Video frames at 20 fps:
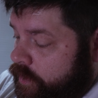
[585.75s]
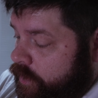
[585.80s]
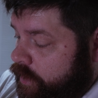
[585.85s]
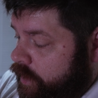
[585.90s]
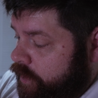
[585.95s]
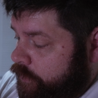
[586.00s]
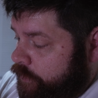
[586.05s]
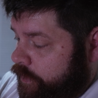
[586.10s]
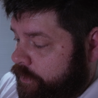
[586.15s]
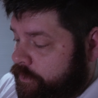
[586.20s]

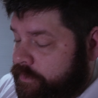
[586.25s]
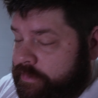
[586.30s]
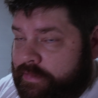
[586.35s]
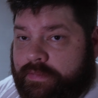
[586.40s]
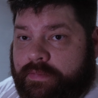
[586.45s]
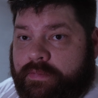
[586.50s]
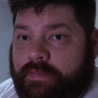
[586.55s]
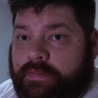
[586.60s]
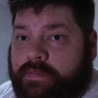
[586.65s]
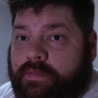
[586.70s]
anyway,
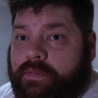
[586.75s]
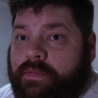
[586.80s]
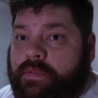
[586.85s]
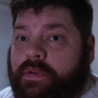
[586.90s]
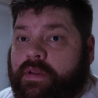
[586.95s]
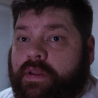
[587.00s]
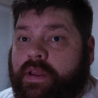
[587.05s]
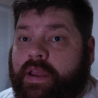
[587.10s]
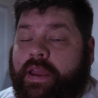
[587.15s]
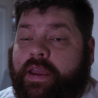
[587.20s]

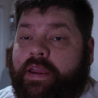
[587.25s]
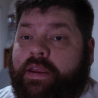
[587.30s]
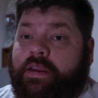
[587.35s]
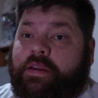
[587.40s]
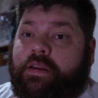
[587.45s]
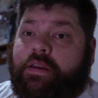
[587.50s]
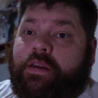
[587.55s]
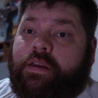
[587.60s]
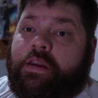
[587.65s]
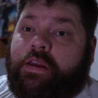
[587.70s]
hey,
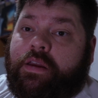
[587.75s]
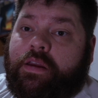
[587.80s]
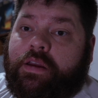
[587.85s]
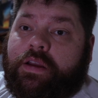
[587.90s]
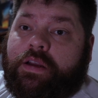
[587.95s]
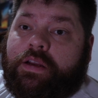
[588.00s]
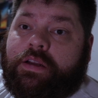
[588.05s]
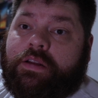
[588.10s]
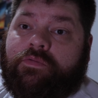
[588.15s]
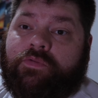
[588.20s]

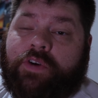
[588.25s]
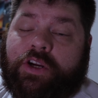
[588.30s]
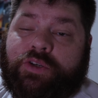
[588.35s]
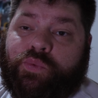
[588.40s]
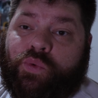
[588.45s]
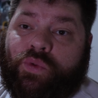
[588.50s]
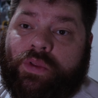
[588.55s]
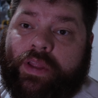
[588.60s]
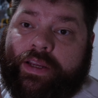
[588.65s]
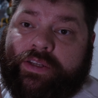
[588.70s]
Fresh
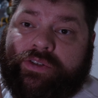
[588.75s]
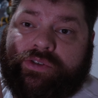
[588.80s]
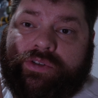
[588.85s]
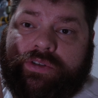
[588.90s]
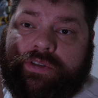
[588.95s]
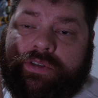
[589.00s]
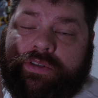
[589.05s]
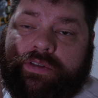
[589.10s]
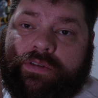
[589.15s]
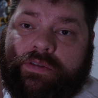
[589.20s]
Brewed
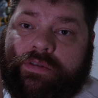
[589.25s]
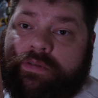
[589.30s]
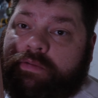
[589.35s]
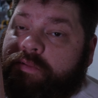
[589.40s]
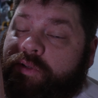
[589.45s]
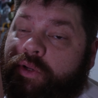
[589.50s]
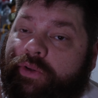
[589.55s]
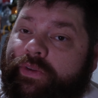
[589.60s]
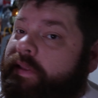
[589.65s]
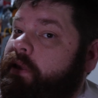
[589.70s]
Lasers,
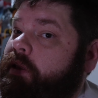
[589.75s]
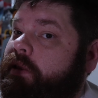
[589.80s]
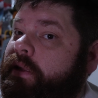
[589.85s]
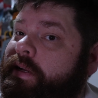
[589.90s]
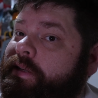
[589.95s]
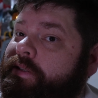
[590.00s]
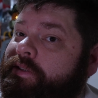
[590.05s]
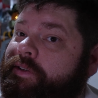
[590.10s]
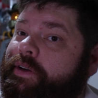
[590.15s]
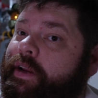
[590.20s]
use the
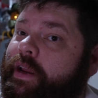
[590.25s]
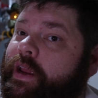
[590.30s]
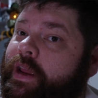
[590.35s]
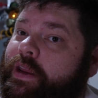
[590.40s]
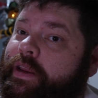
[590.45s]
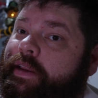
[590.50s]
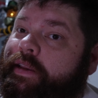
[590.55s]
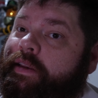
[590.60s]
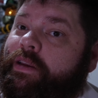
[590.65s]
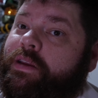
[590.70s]
laser
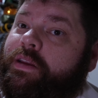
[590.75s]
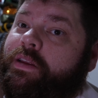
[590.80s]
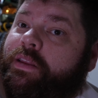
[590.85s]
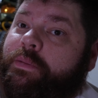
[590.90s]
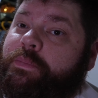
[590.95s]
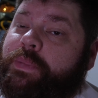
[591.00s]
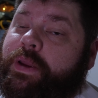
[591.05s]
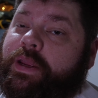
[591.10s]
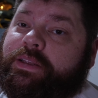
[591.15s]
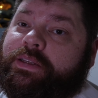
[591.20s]
and
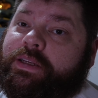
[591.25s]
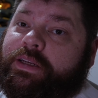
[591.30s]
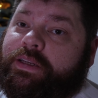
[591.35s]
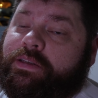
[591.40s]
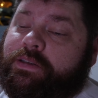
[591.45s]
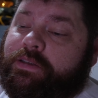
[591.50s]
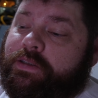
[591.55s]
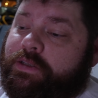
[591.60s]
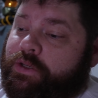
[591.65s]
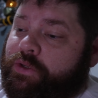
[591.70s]
the painting
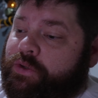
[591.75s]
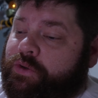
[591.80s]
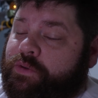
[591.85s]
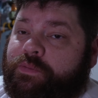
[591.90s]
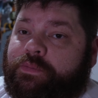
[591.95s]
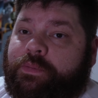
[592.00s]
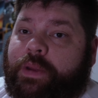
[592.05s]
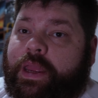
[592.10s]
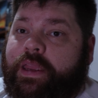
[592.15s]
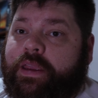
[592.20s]

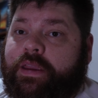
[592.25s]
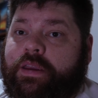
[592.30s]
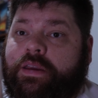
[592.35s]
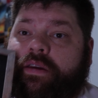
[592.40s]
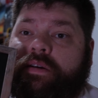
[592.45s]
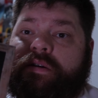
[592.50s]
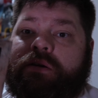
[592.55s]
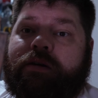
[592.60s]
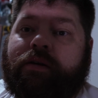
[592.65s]
to make